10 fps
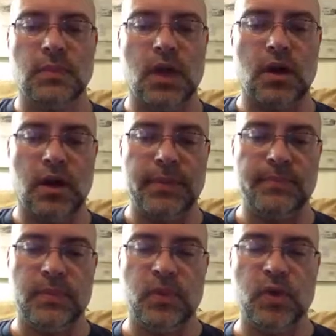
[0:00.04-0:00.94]
Alright,
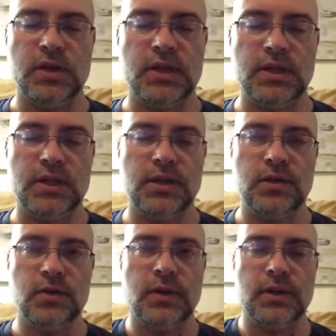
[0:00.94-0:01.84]
I'm going to
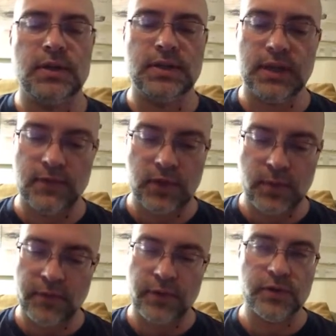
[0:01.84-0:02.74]
continue doing this even though
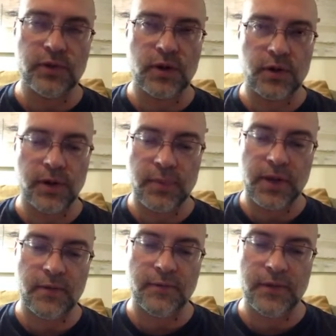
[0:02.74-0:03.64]
my friends are already
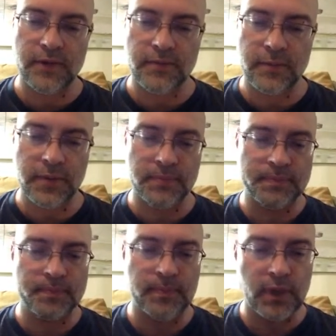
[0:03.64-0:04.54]
making fun of me.
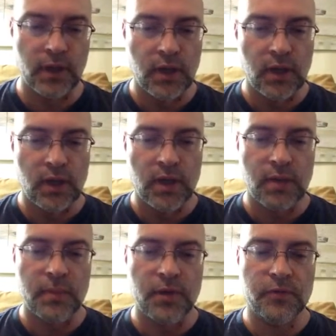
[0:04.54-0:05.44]

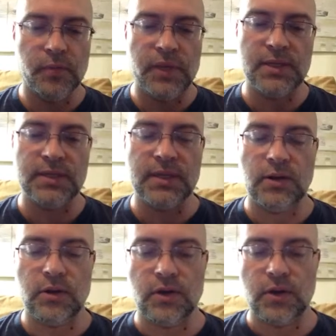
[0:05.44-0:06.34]
Baleful Beasts and
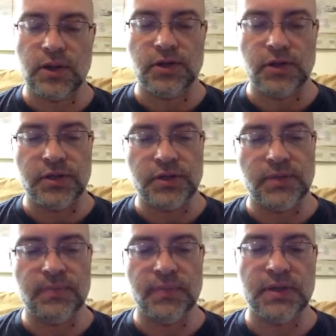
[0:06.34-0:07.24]
Eerie Creatures.
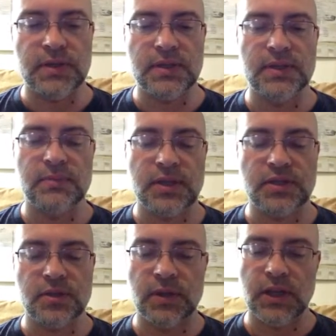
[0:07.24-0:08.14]
This is
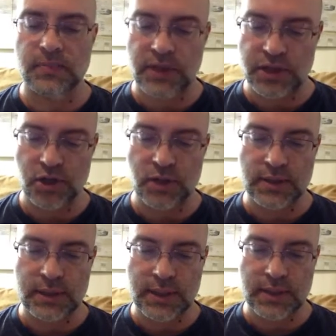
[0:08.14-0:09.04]
Monster Blood by
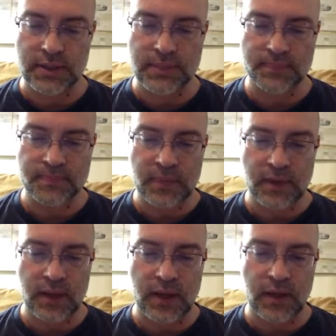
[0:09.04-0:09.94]
Charles Land.
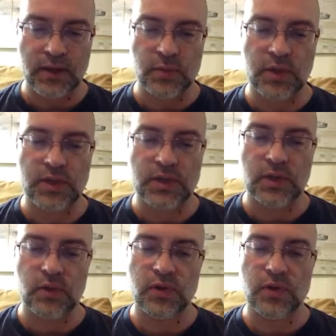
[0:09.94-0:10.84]
And we
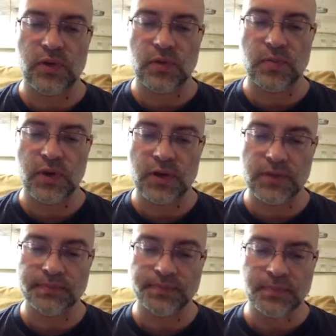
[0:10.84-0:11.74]
continue with the third part.